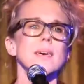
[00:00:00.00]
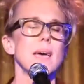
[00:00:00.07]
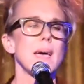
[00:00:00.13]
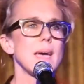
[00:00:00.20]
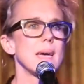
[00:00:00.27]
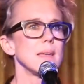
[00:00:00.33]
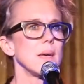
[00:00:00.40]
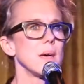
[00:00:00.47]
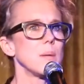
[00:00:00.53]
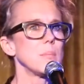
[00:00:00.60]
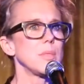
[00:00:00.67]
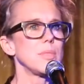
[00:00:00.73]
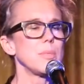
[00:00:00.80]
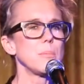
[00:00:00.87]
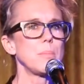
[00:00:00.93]
And
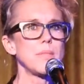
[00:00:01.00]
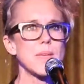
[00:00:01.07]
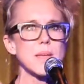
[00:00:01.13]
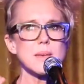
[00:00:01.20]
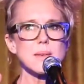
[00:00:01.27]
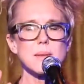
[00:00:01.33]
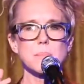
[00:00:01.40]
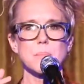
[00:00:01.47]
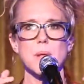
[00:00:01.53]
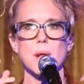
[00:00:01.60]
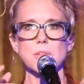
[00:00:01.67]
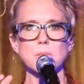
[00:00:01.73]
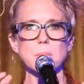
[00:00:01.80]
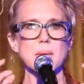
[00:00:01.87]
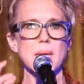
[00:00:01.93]
but then it
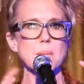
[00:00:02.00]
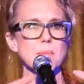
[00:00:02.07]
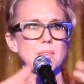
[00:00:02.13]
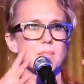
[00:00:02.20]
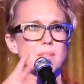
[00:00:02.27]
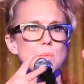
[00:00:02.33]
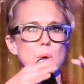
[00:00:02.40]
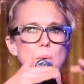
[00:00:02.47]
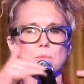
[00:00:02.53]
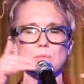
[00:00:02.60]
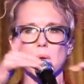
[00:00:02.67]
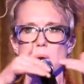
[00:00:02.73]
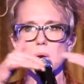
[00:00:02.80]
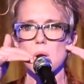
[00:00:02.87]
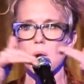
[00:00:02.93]
also became this thing where it was
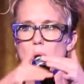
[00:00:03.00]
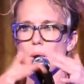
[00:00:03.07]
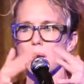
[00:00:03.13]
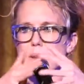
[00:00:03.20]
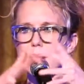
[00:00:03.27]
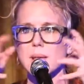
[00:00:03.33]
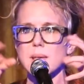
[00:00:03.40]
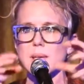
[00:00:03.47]
very hard.